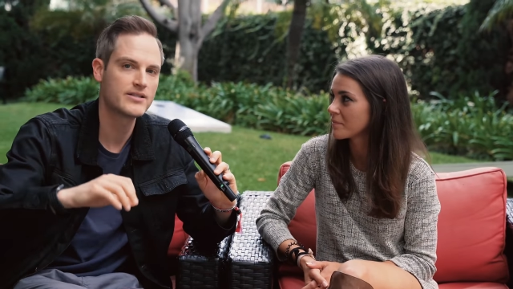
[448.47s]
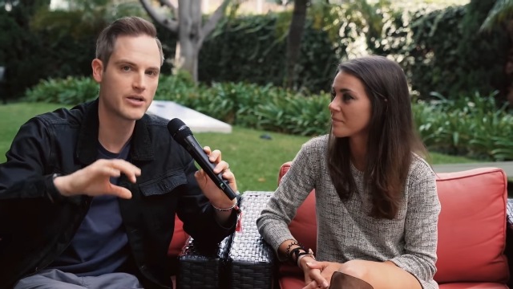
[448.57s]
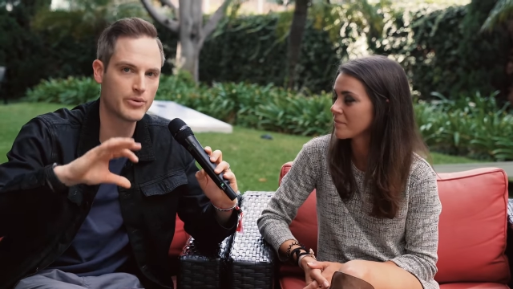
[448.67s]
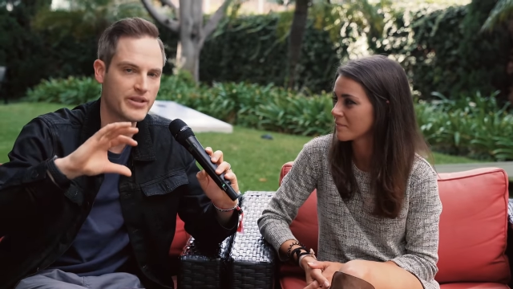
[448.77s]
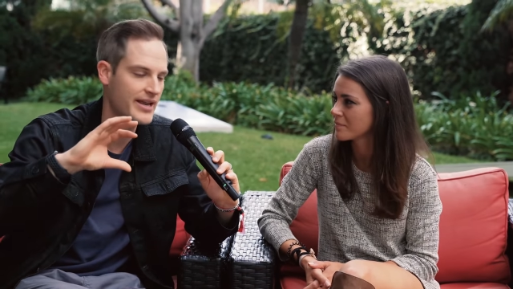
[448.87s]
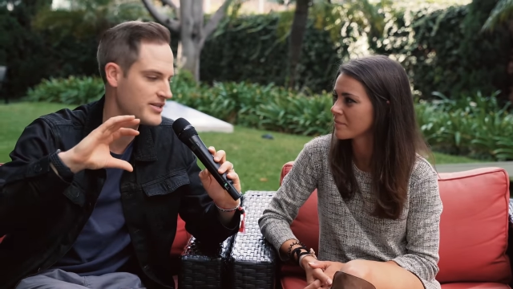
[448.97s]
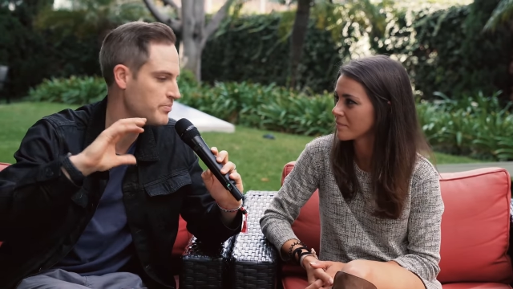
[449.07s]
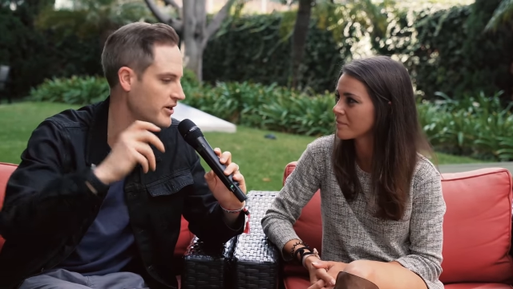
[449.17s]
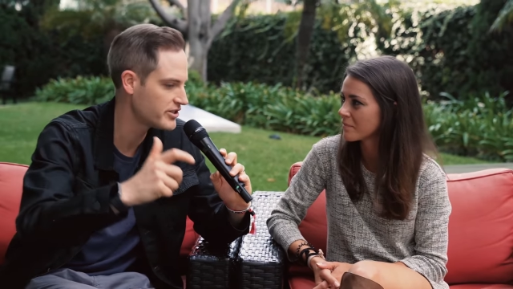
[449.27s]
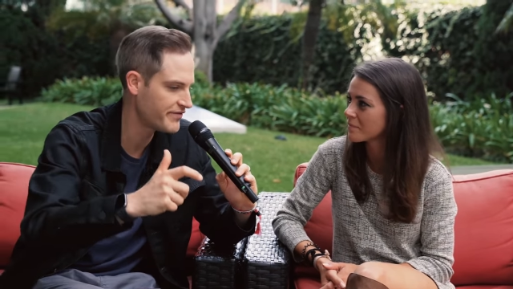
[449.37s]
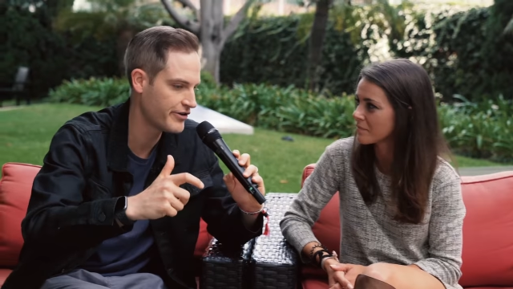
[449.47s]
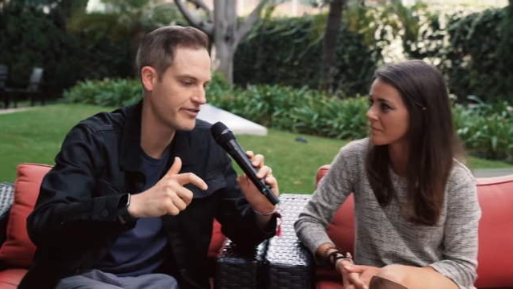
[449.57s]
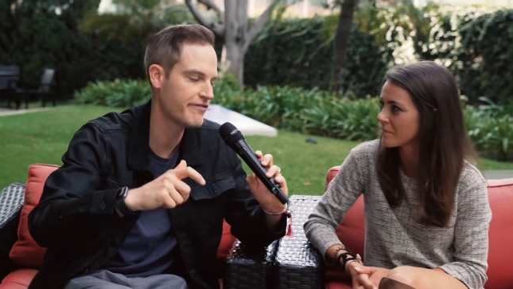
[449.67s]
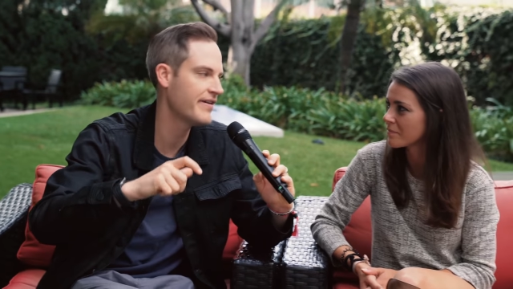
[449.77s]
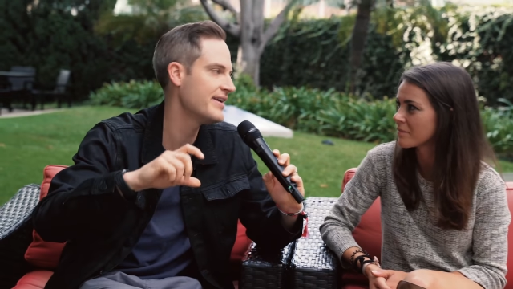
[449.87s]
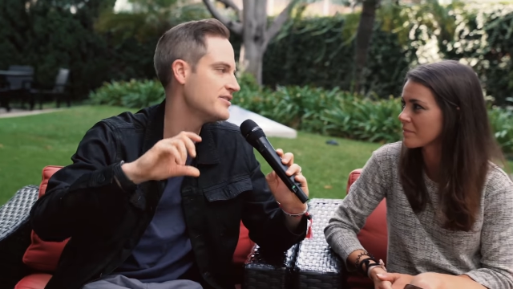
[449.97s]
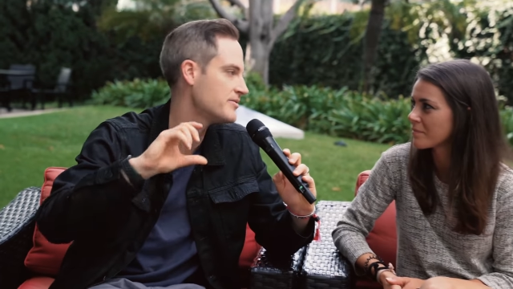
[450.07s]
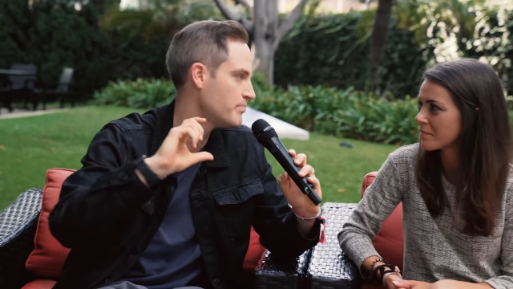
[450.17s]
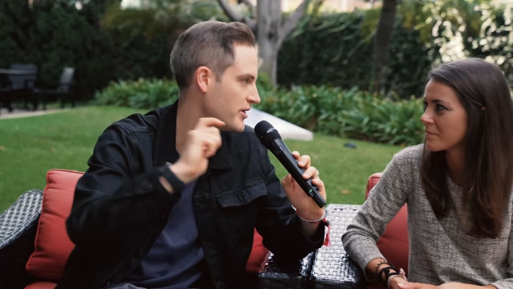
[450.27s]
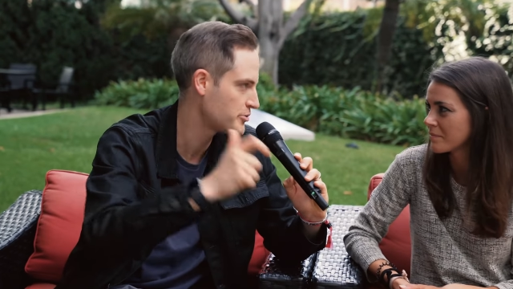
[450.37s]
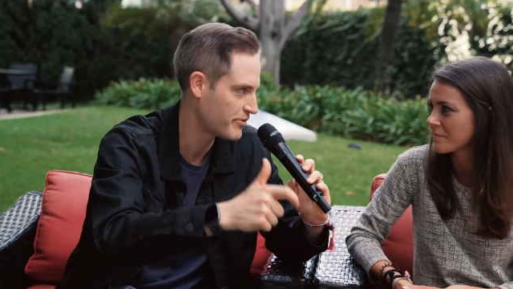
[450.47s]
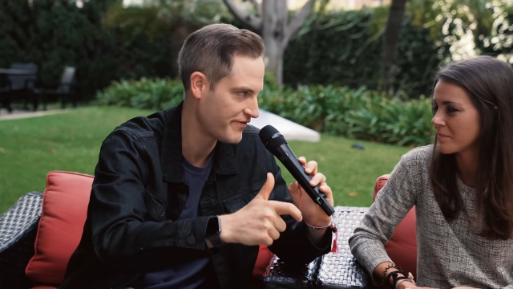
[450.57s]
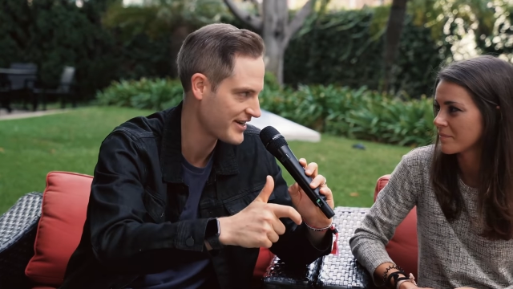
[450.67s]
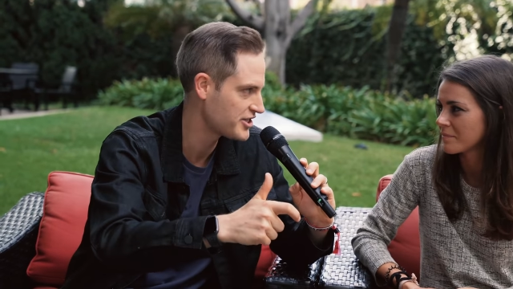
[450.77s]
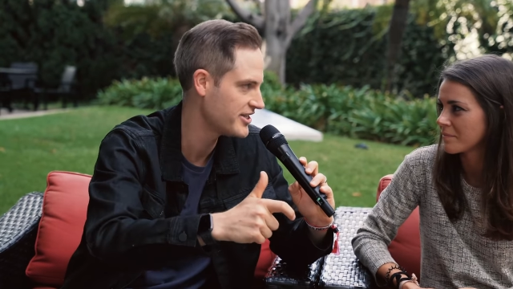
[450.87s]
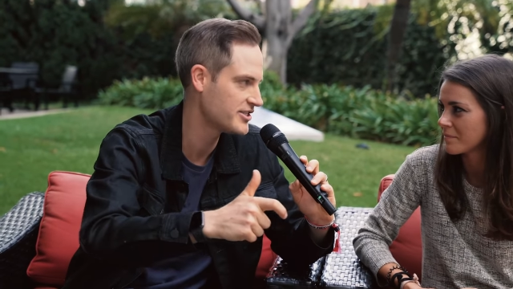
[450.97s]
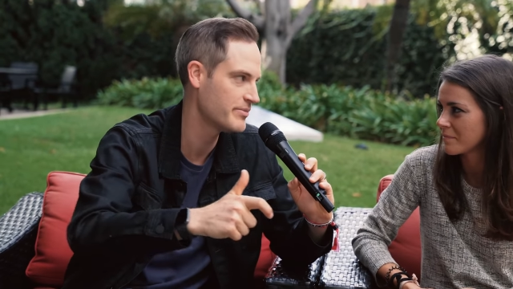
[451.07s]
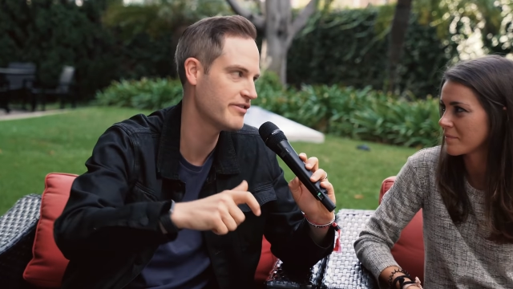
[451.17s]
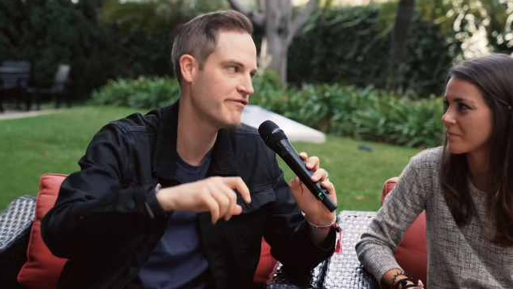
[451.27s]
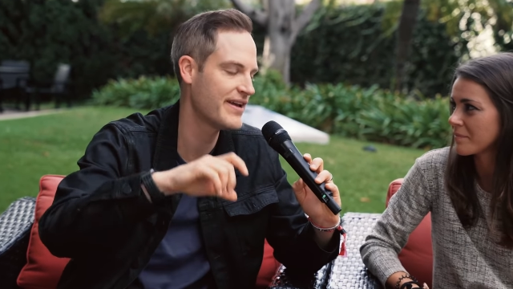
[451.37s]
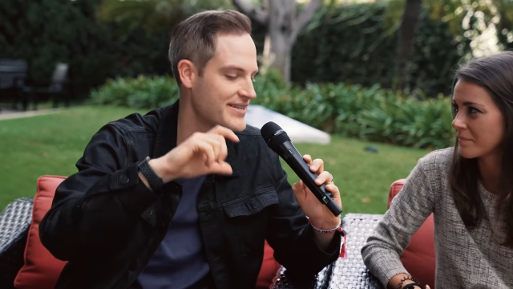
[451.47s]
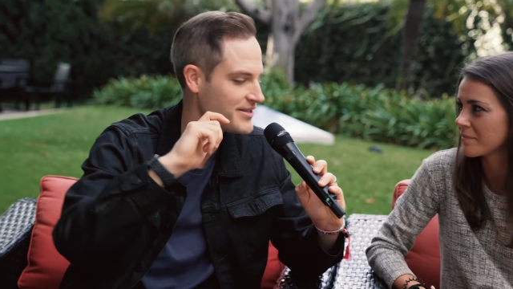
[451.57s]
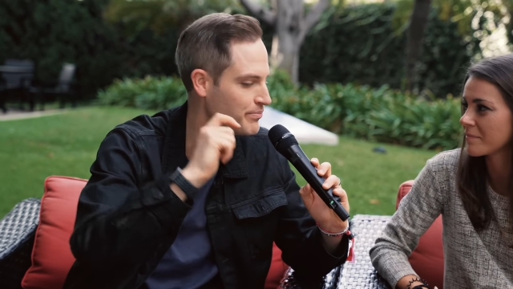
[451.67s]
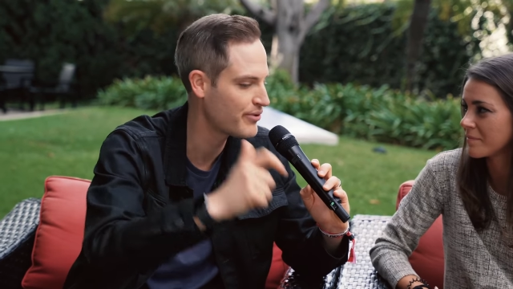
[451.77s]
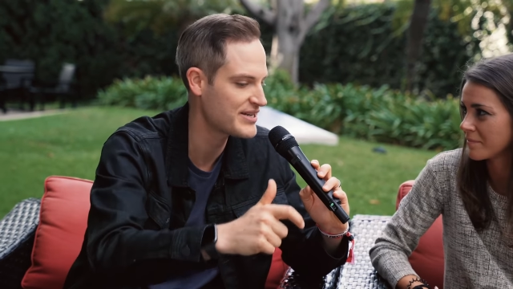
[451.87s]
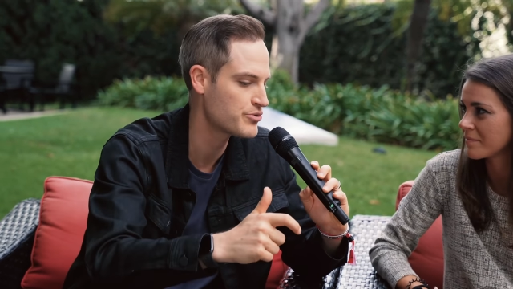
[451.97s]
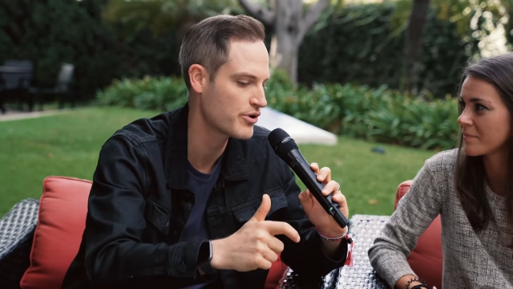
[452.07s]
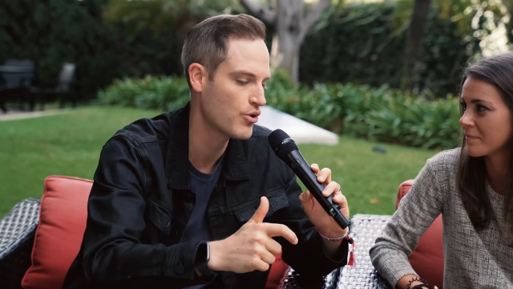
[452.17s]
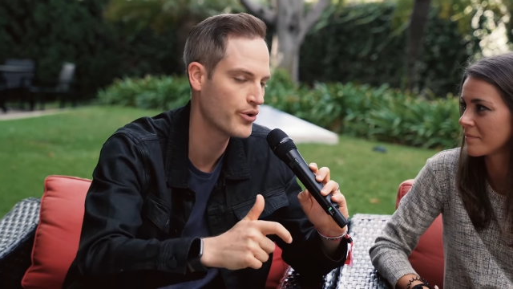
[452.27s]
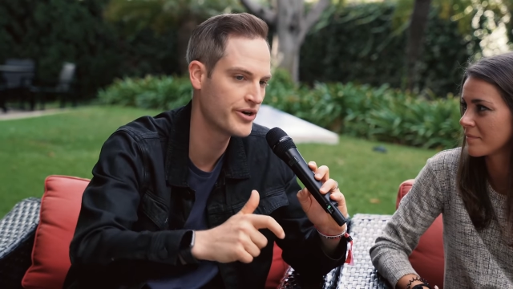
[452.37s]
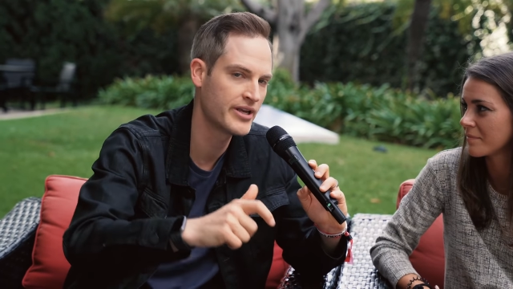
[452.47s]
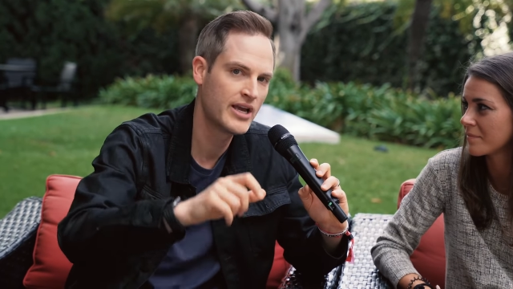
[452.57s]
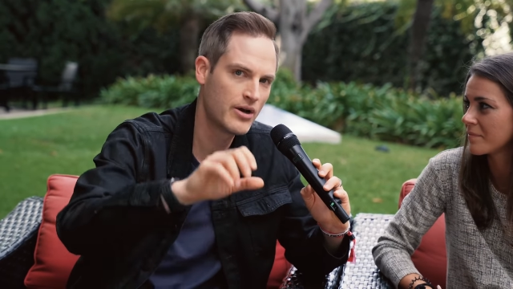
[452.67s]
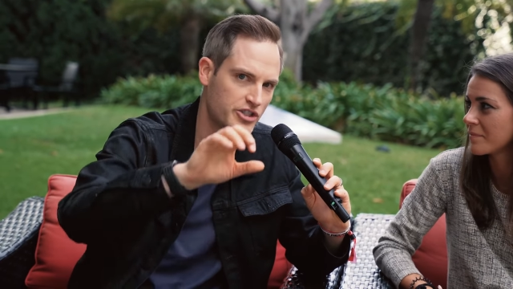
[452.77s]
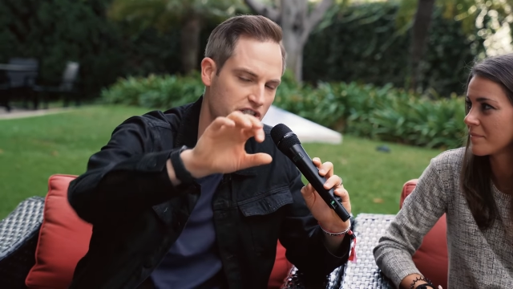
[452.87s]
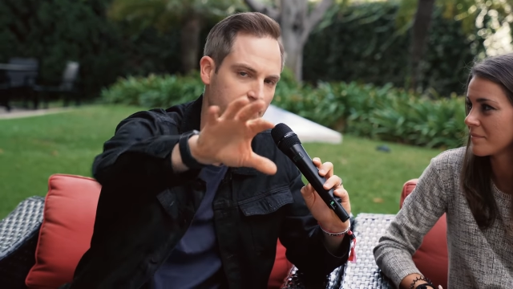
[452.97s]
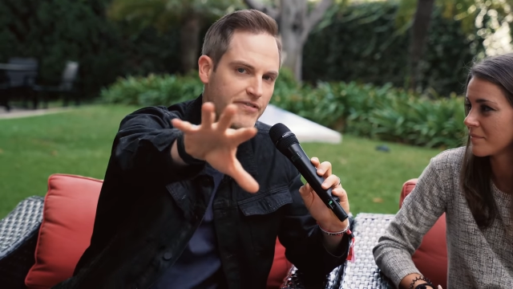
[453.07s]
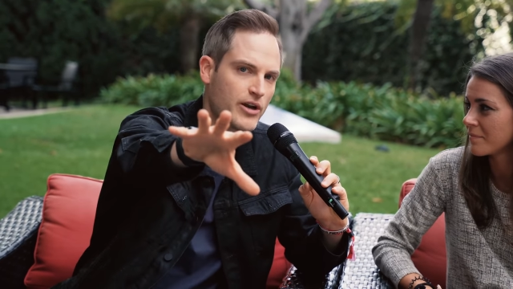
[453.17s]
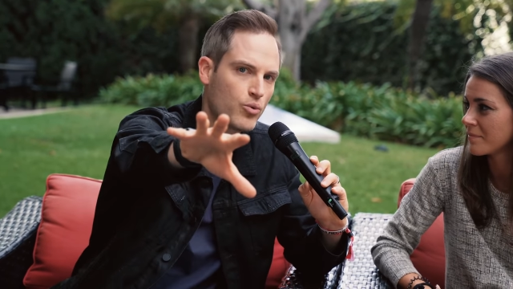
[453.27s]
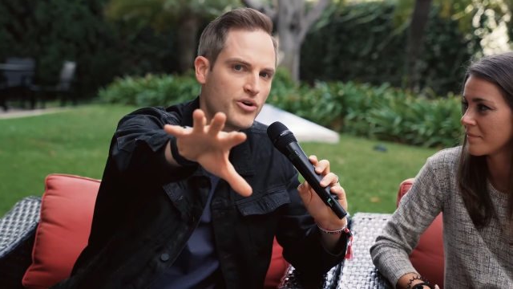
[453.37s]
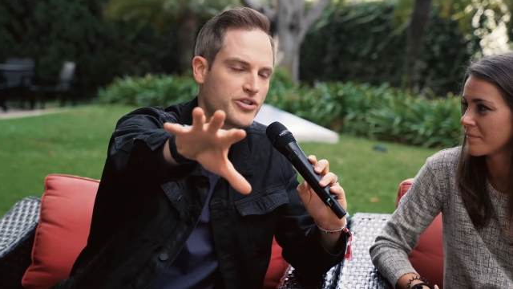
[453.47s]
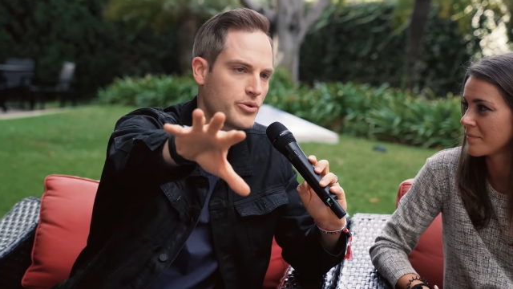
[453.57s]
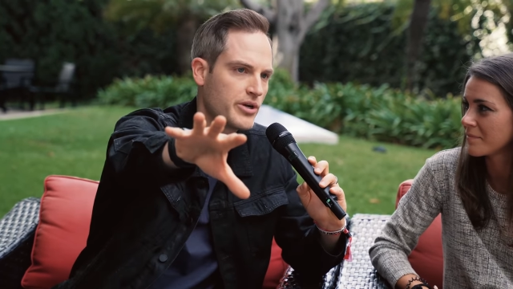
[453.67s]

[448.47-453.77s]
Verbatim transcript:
Speaker 1: someone that has punched fear in the face, punched perfectionism perfectionism in the face and press record. Just some final words to